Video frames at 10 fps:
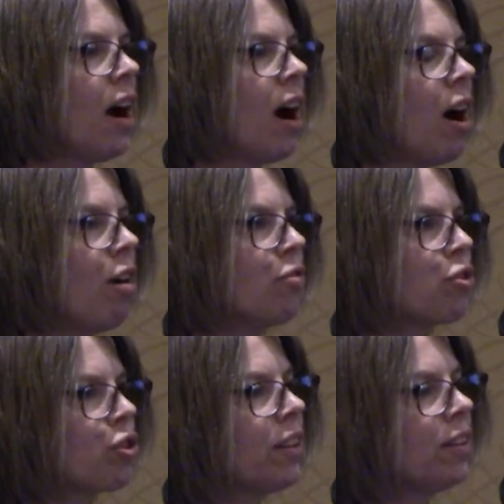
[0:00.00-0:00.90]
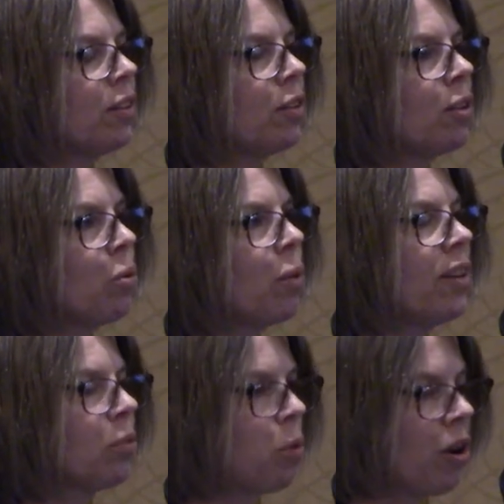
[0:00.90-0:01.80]
of treated
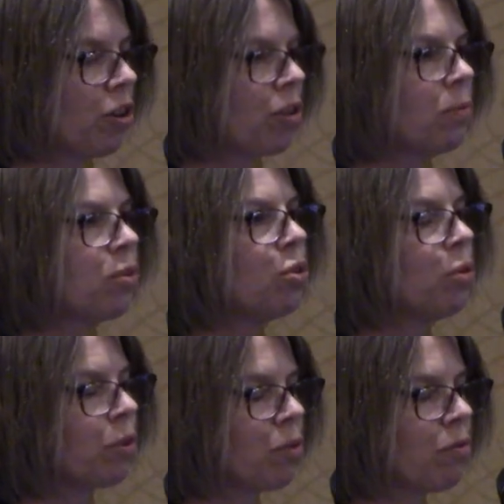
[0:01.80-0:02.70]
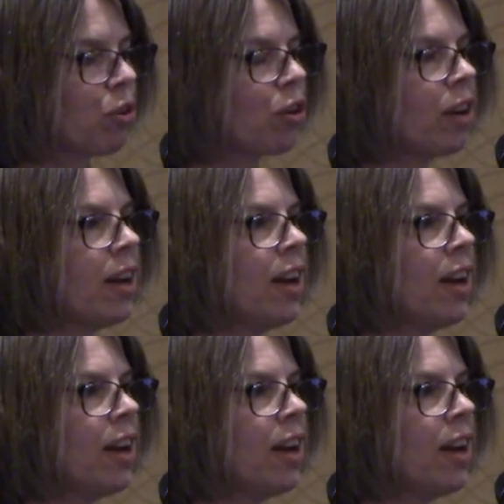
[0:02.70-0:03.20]
wastewater to the river.